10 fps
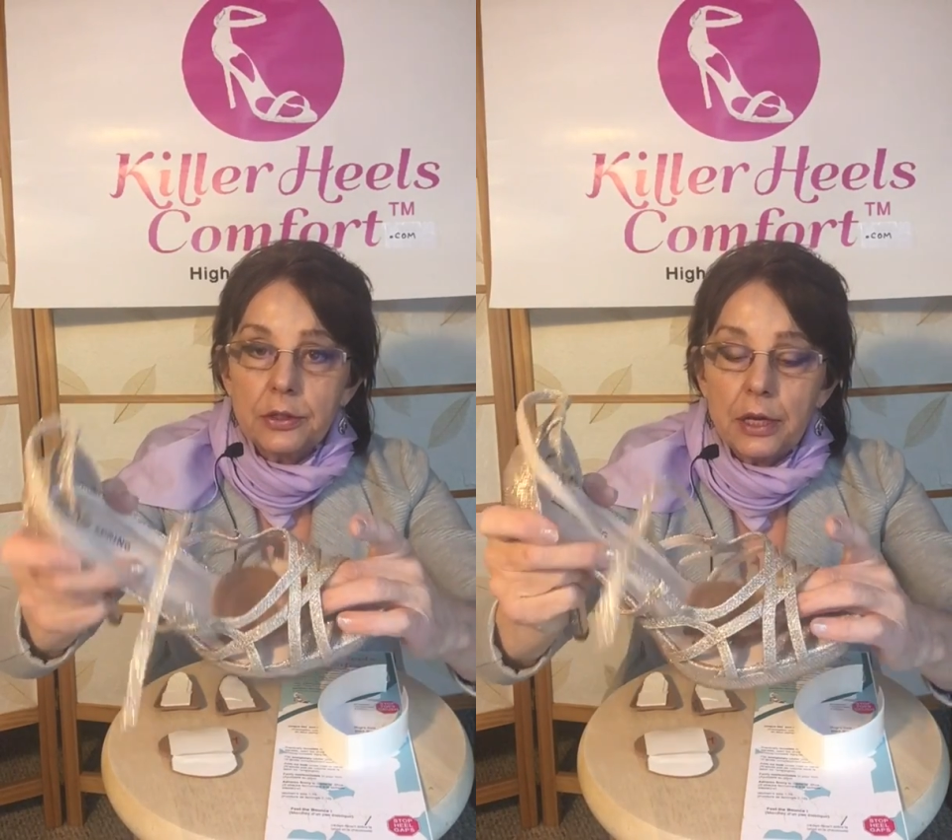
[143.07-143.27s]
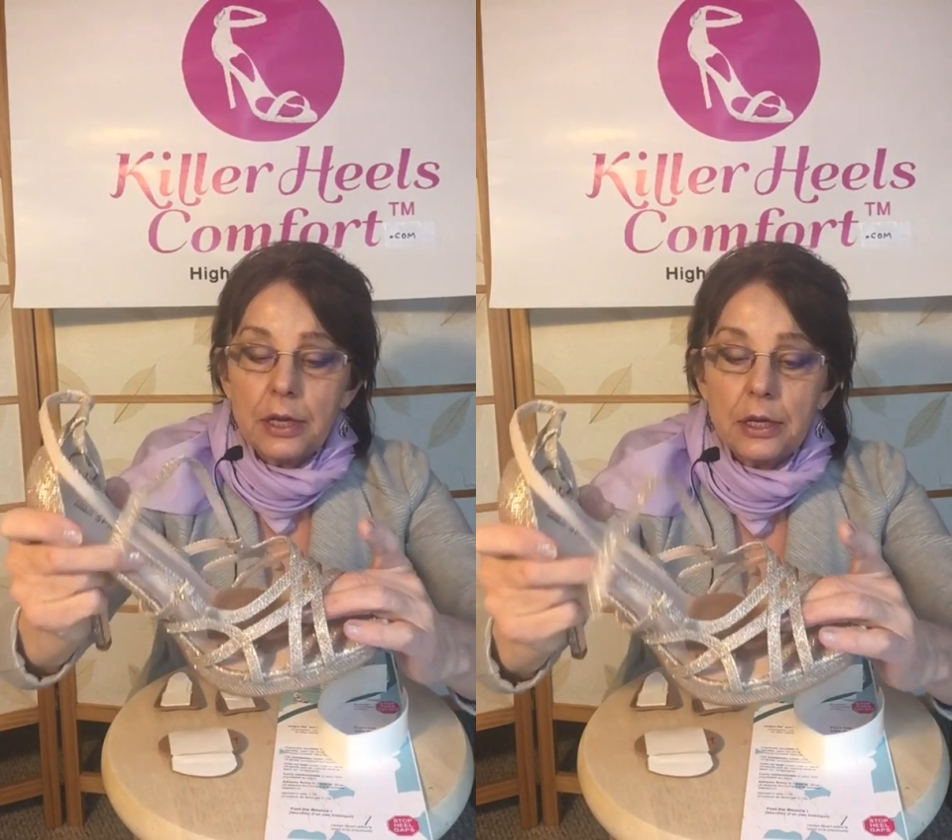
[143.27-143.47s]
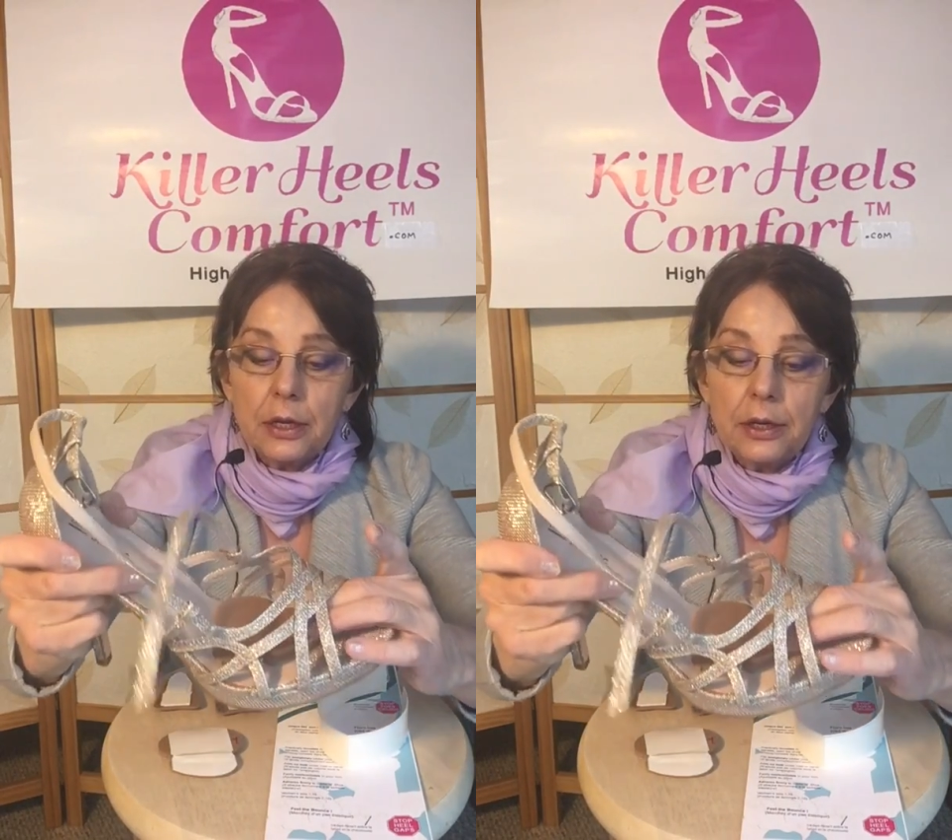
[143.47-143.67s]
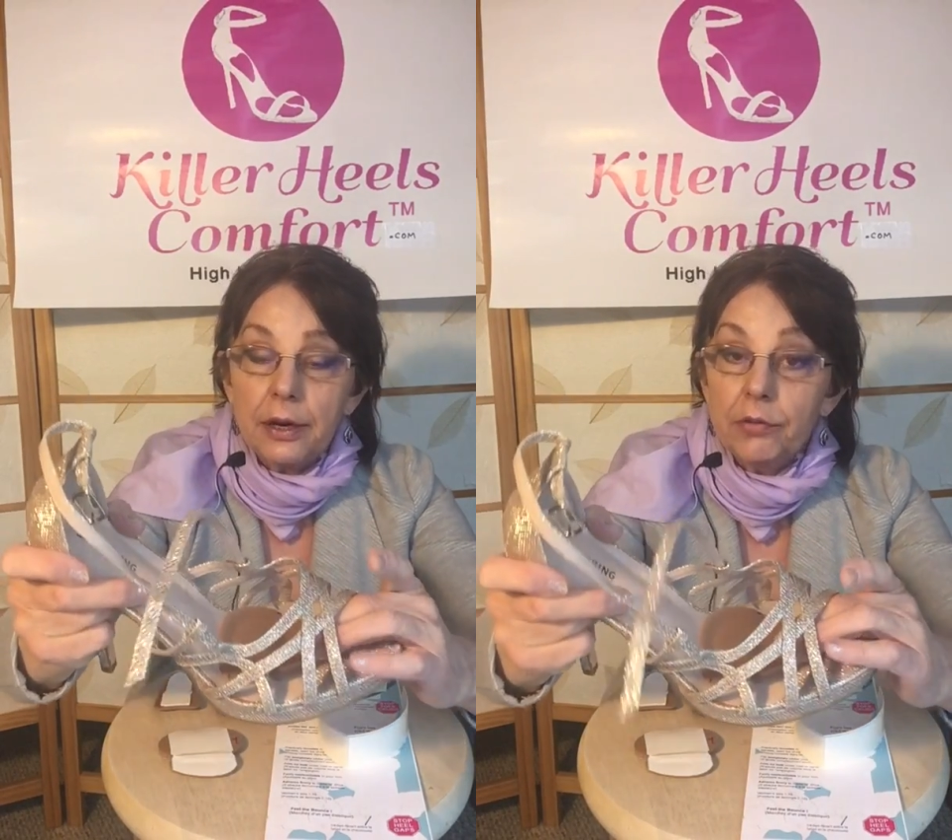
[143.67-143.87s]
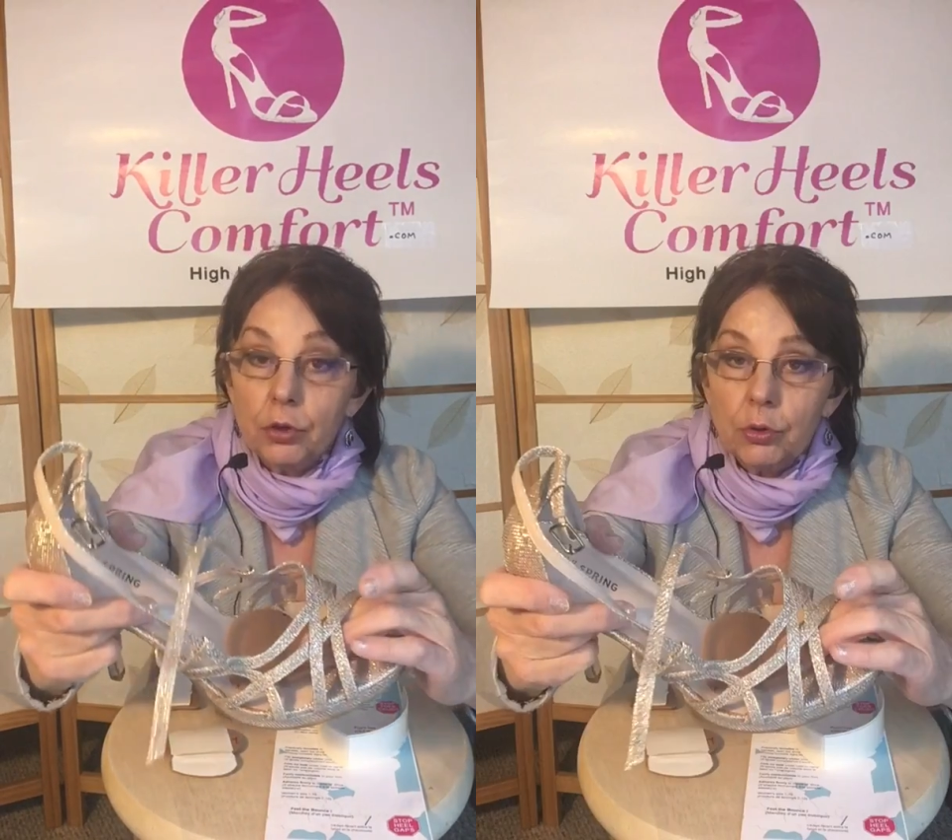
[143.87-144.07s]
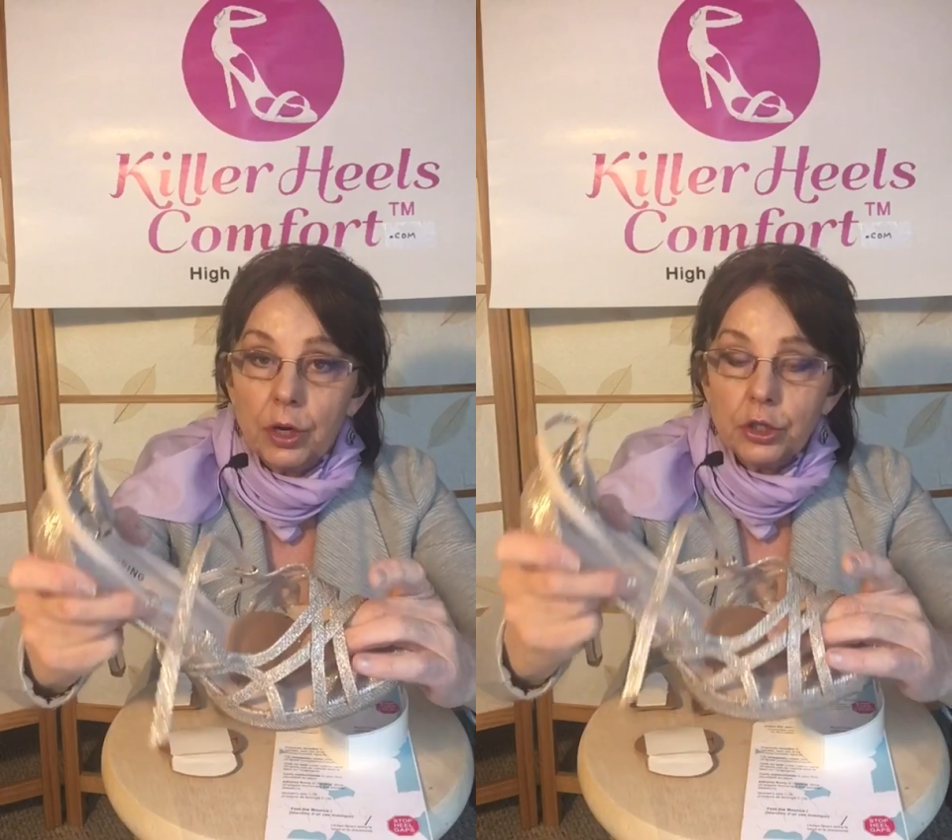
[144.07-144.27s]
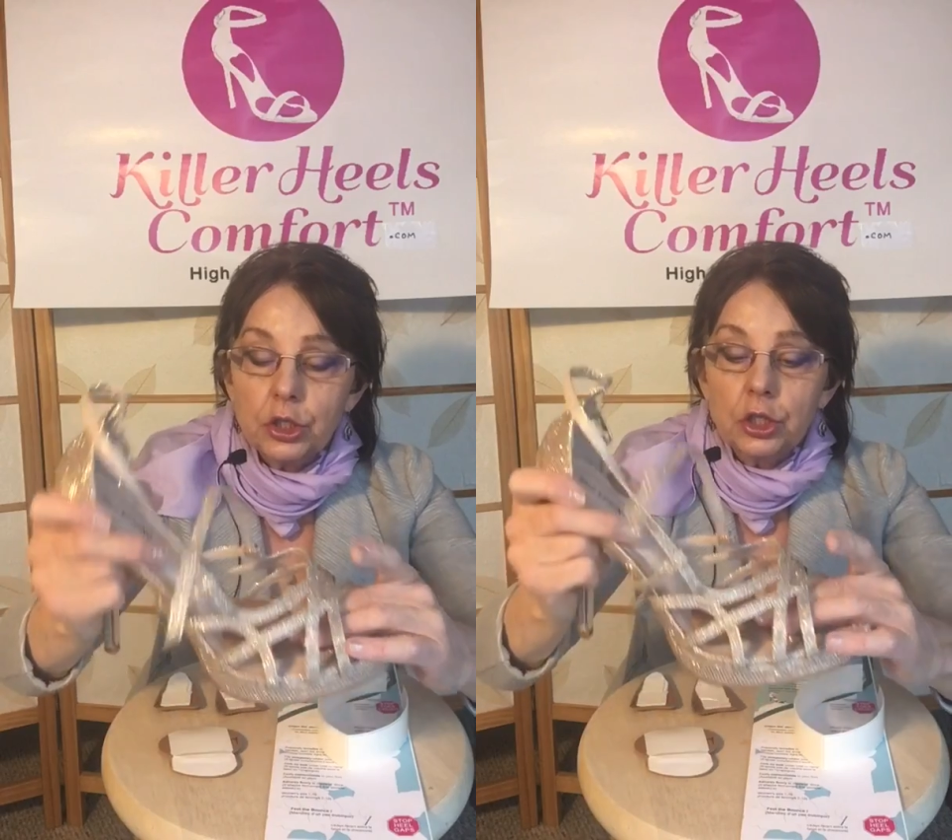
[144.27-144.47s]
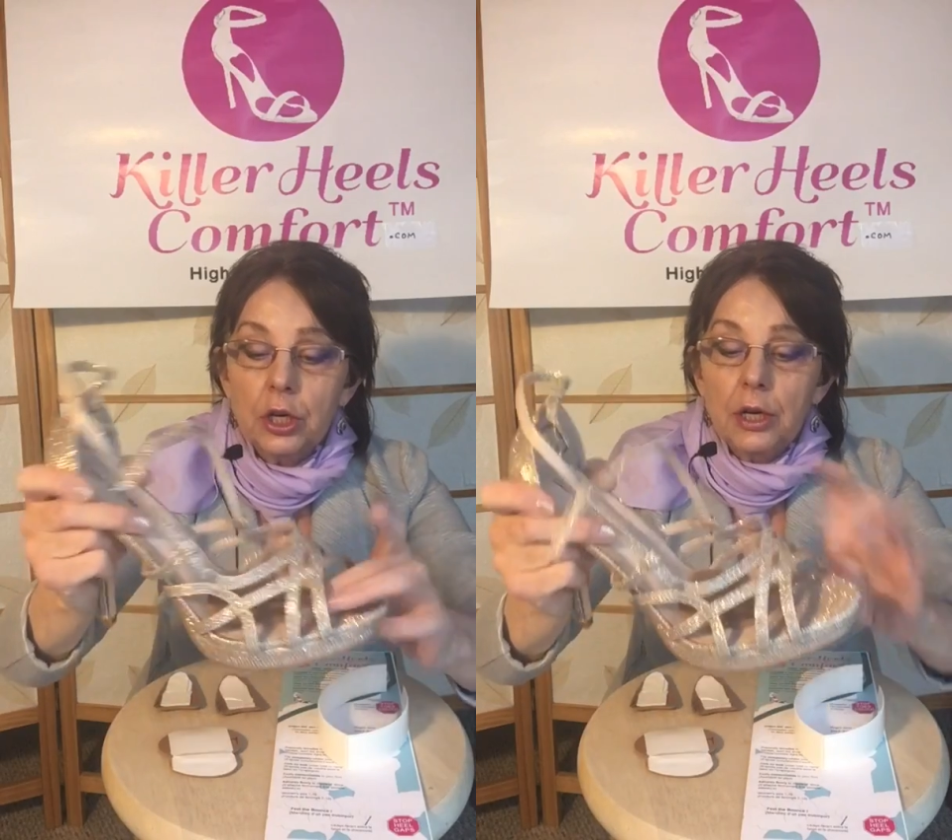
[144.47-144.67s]
They never
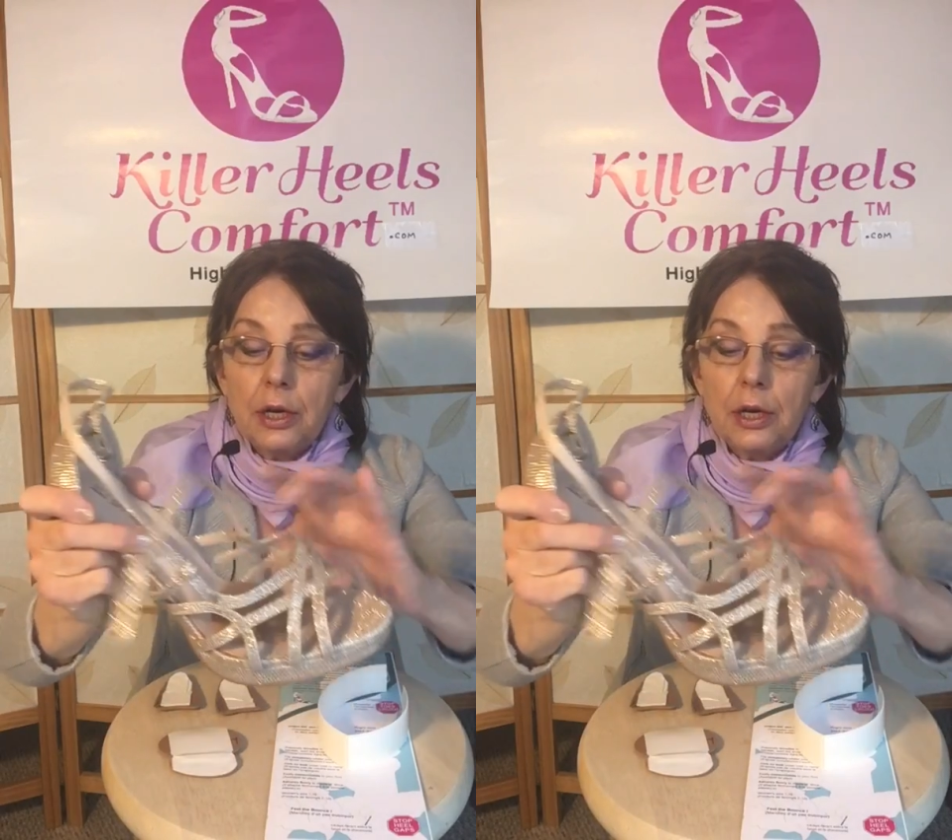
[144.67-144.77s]
crush,